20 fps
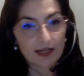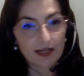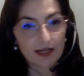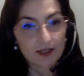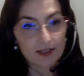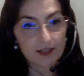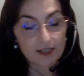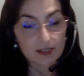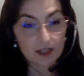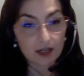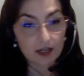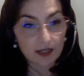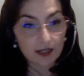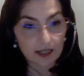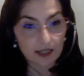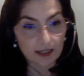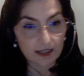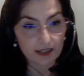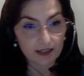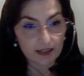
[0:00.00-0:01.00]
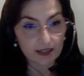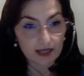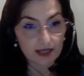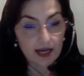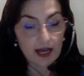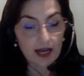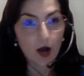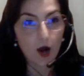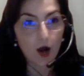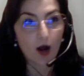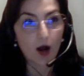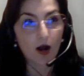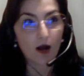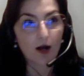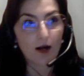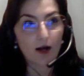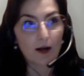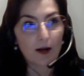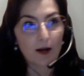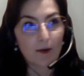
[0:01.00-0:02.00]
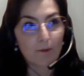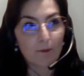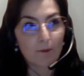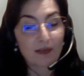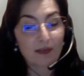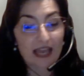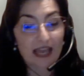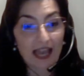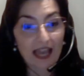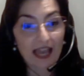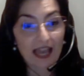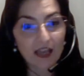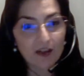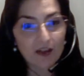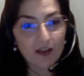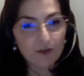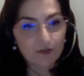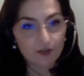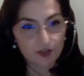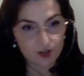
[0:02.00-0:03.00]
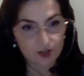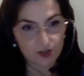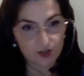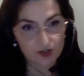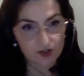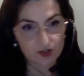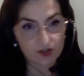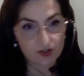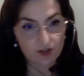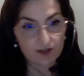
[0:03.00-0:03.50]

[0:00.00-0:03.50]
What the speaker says: studying behaviors